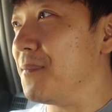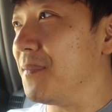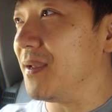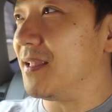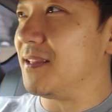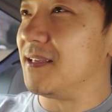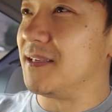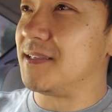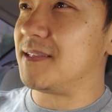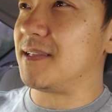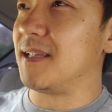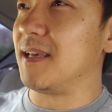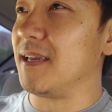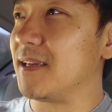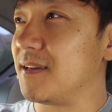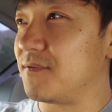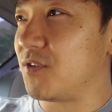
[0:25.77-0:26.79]
in this
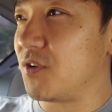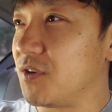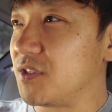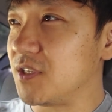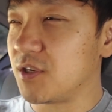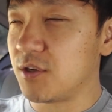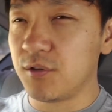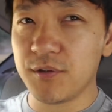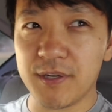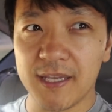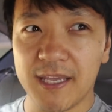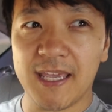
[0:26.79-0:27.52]
like very secluded